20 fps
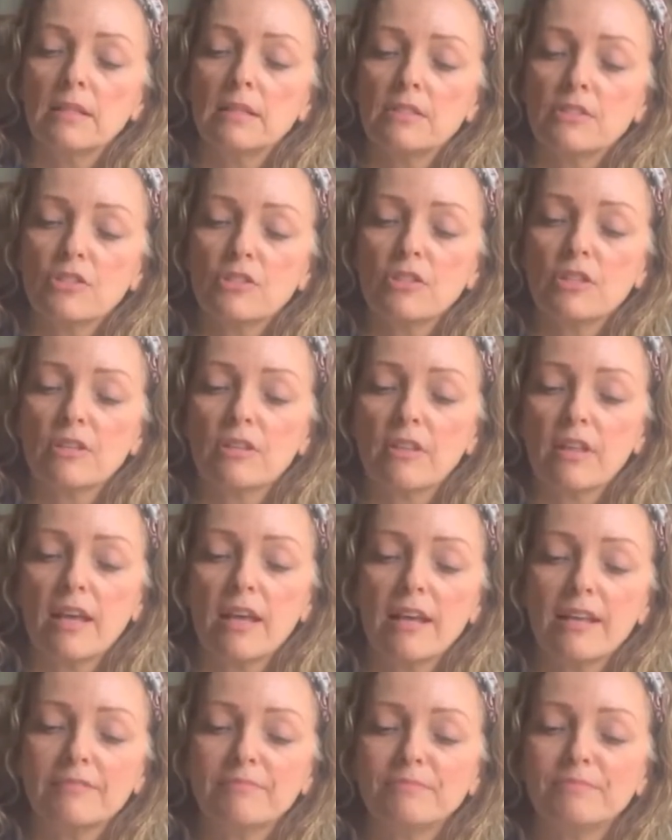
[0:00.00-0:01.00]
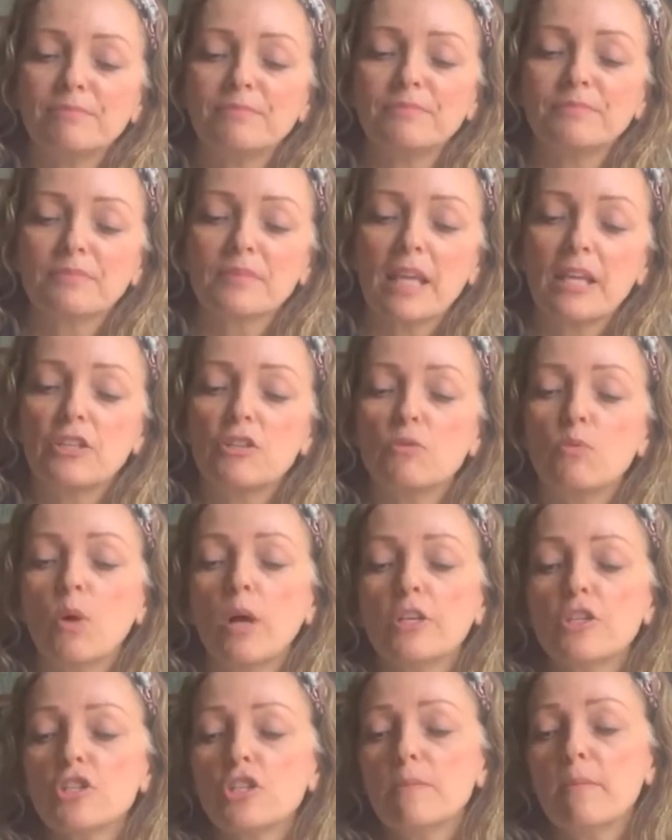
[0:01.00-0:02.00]
Do you hear that? And you
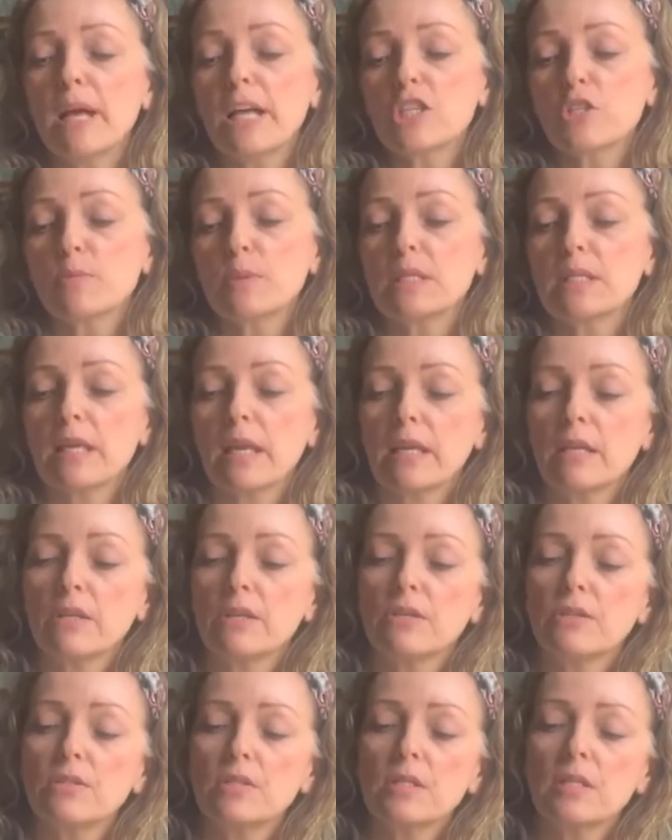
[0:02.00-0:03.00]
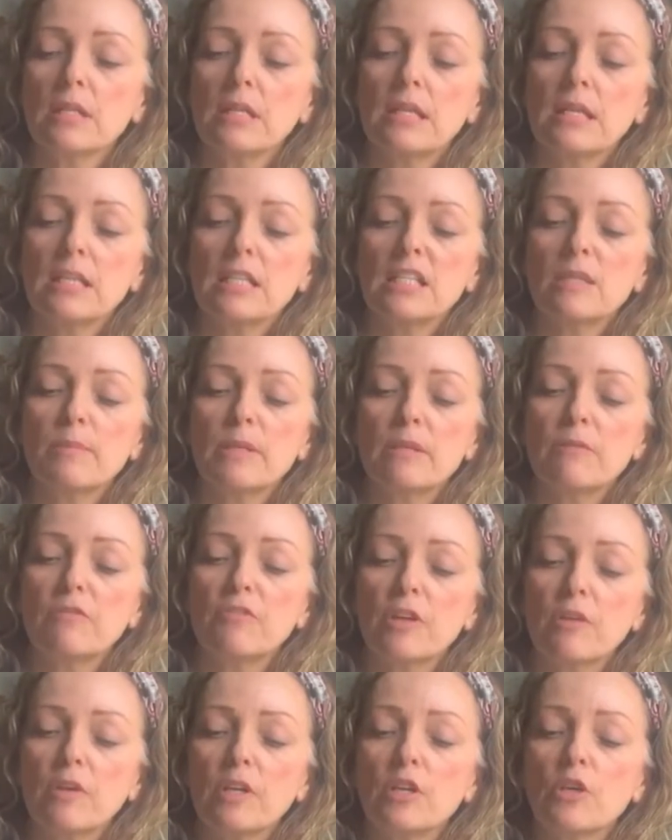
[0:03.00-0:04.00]
want your mashed potatoes to be
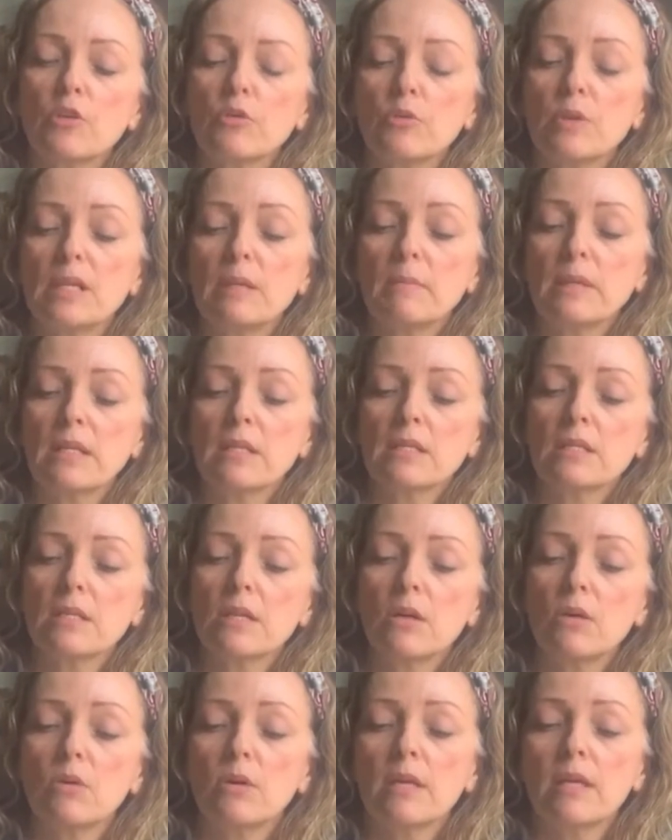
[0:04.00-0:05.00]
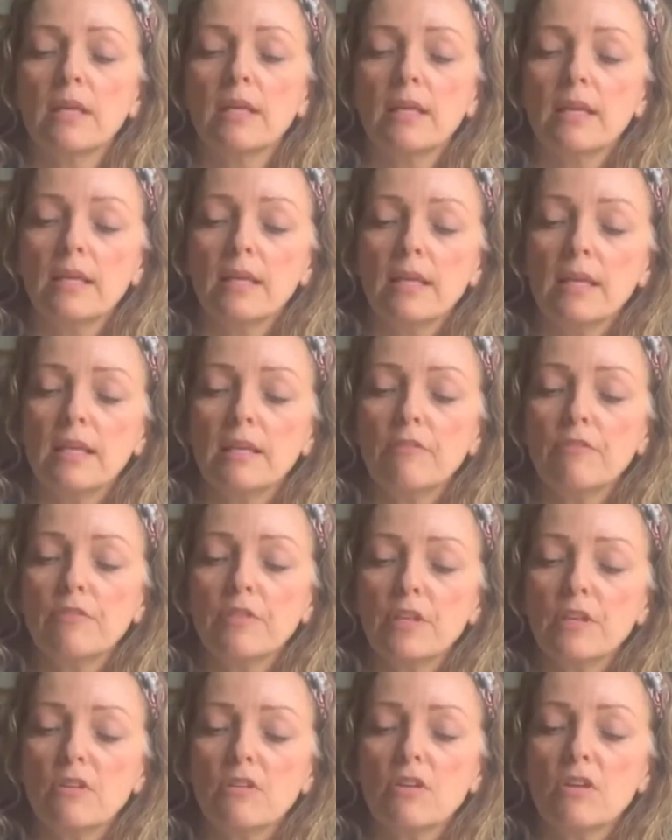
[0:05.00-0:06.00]
very creamy. So if
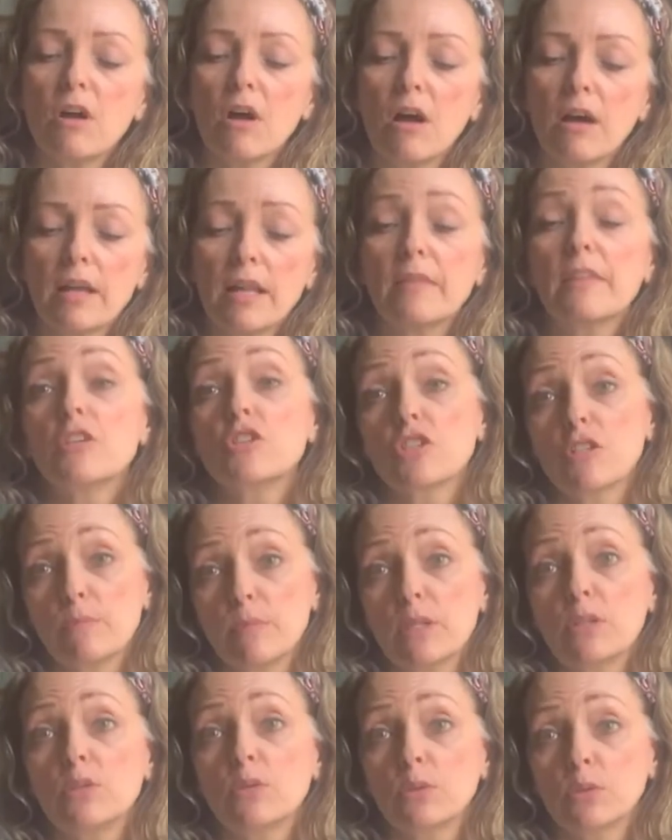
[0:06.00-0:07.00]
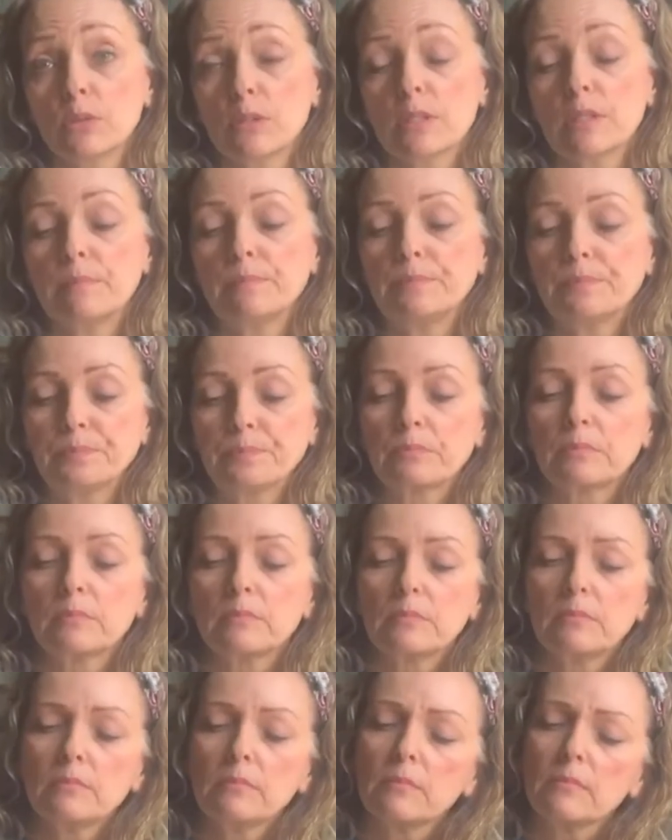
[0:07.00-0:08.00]
they're not, and they should be cooled,
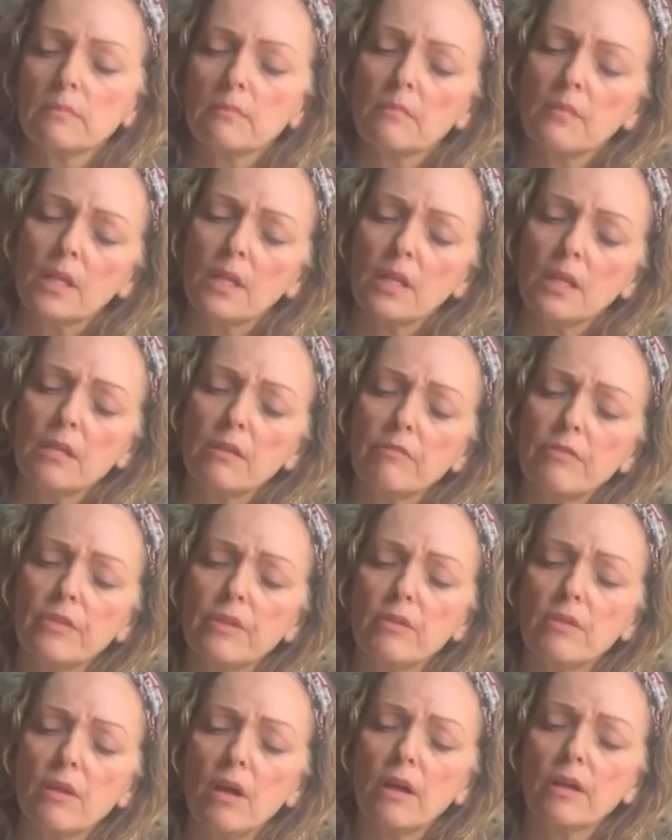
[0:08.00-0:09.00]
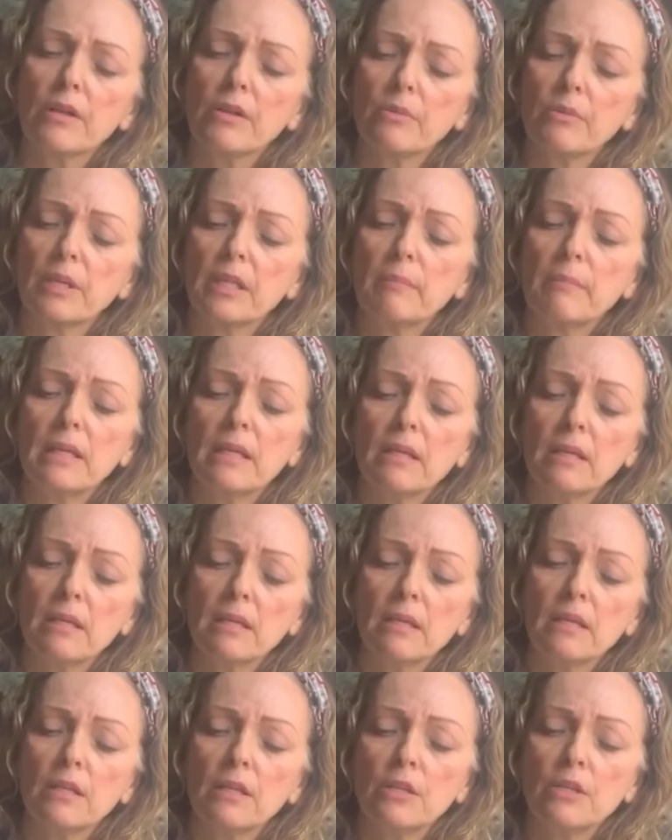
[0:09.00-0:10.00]
if they're not creamy,
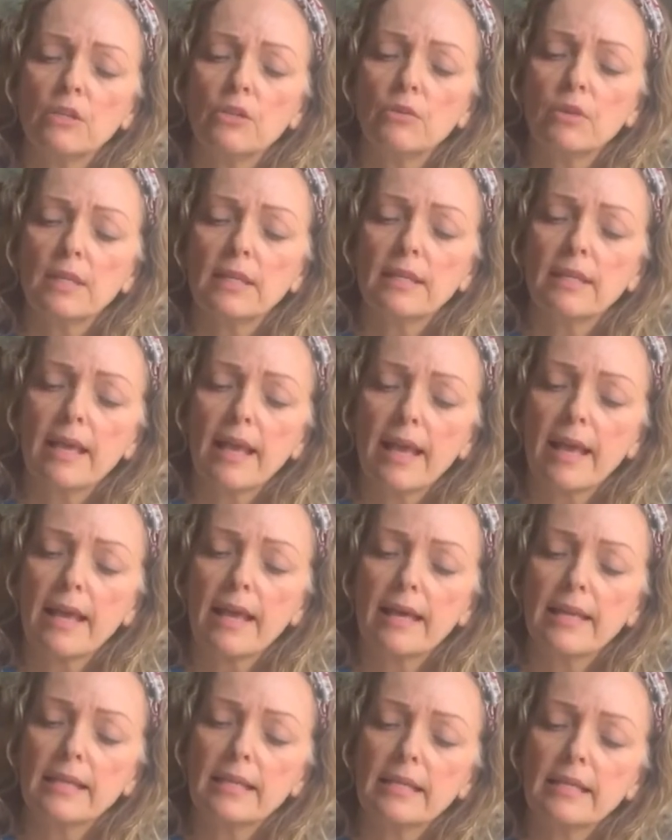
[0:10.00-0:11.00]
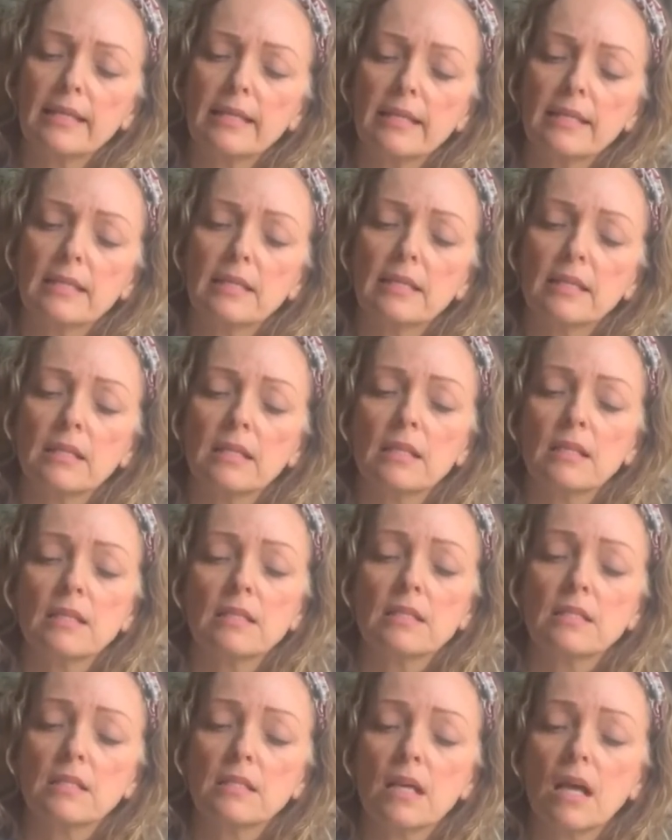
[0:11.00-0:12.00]
you can add in
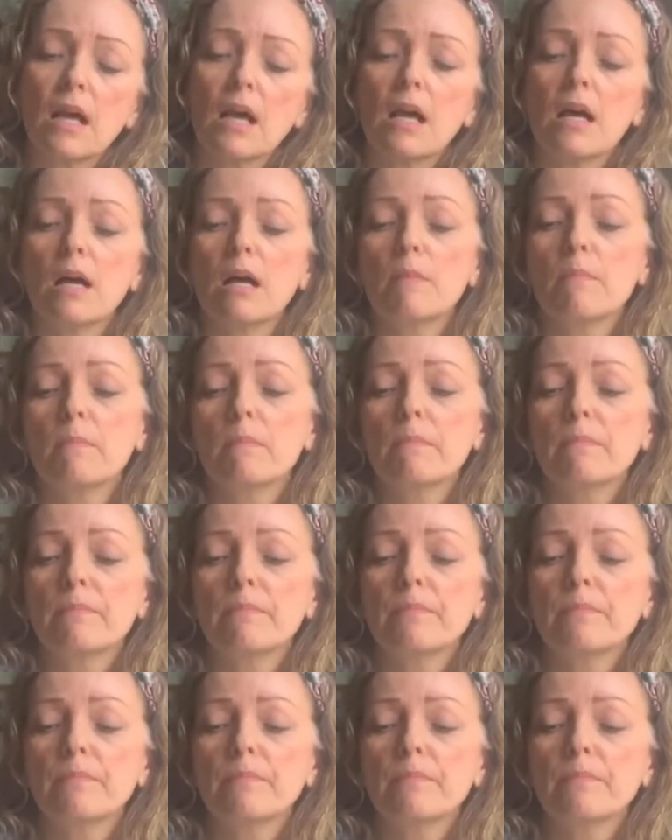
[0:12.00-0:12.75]
some